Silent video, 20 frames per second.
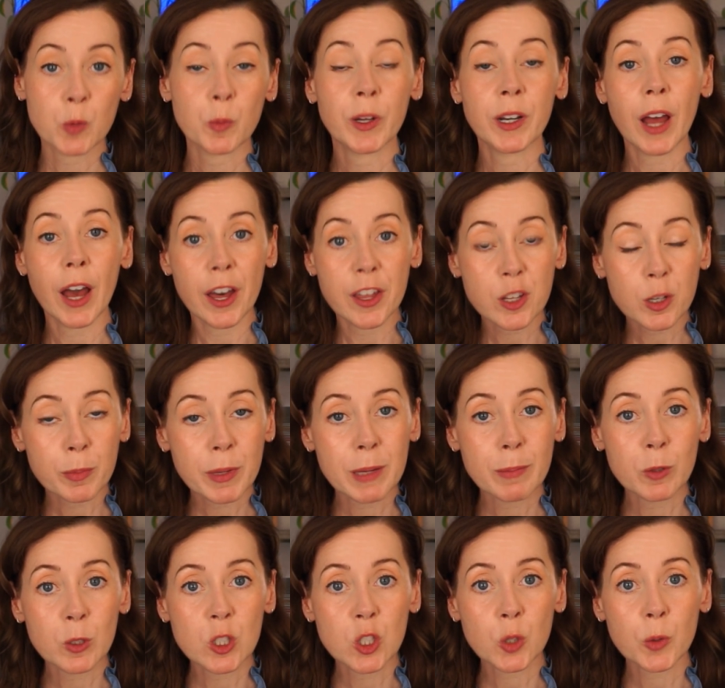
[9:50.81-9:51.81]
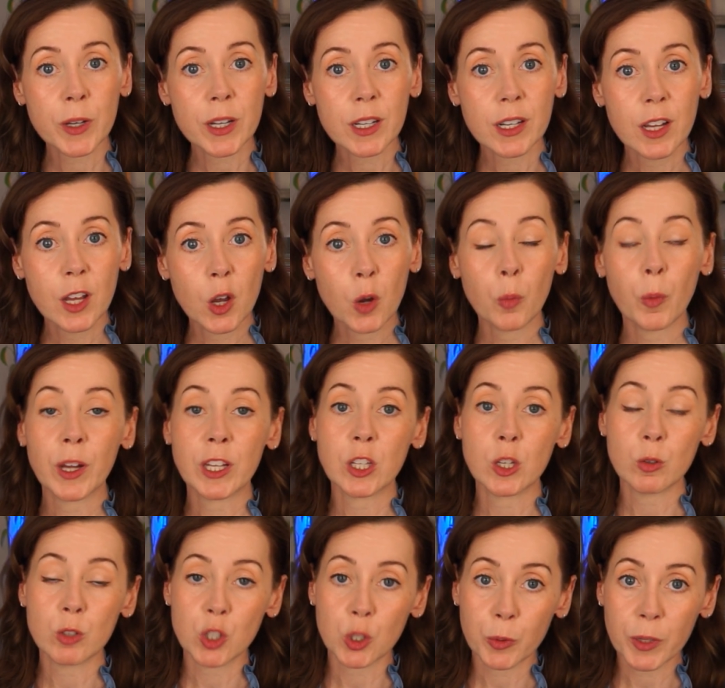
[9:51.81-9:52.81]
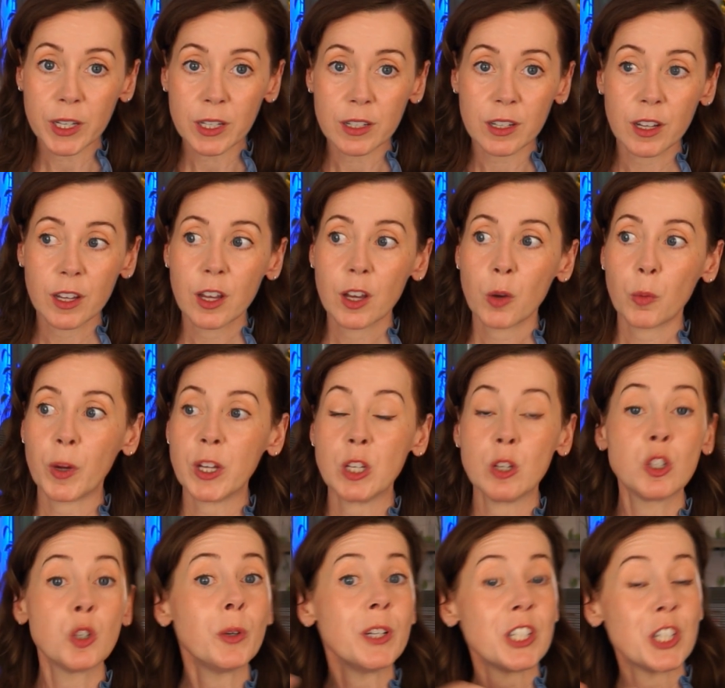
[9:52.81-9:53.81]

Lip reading: When other people do it, when you do it